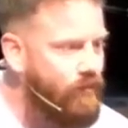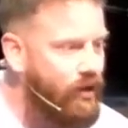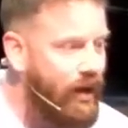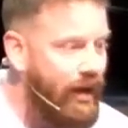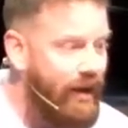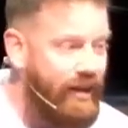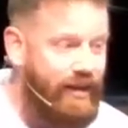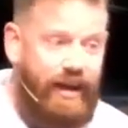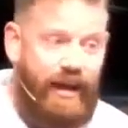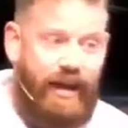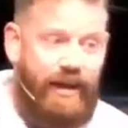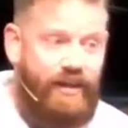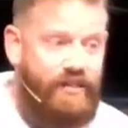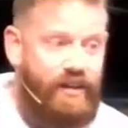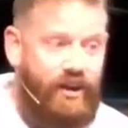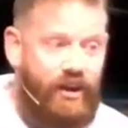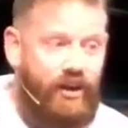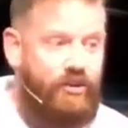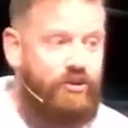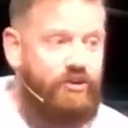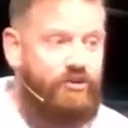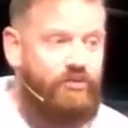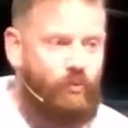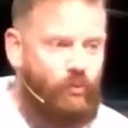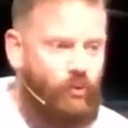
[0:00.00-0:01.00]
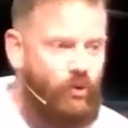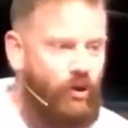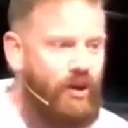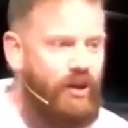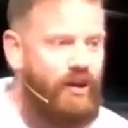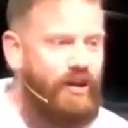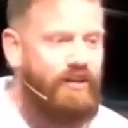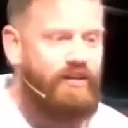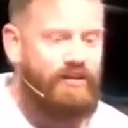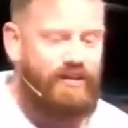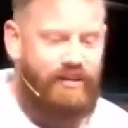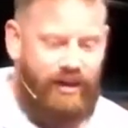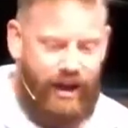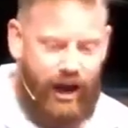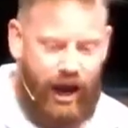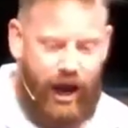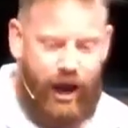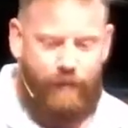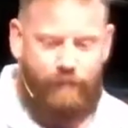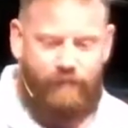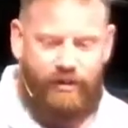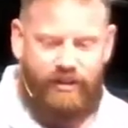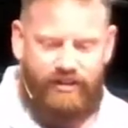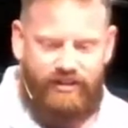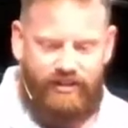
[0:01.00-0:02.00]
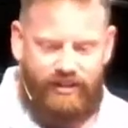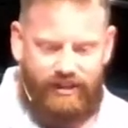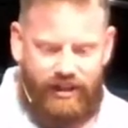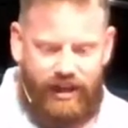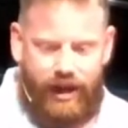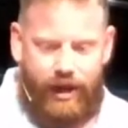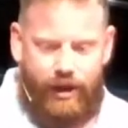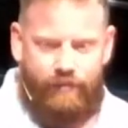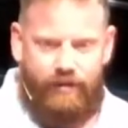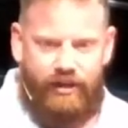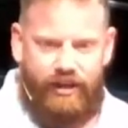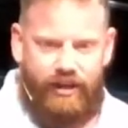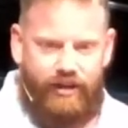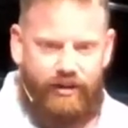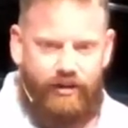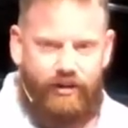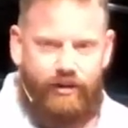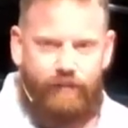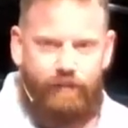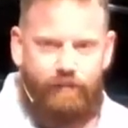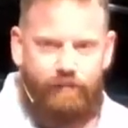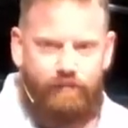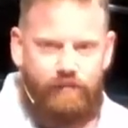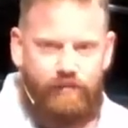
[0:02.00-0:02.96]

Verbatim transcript: again, there is one common denominator.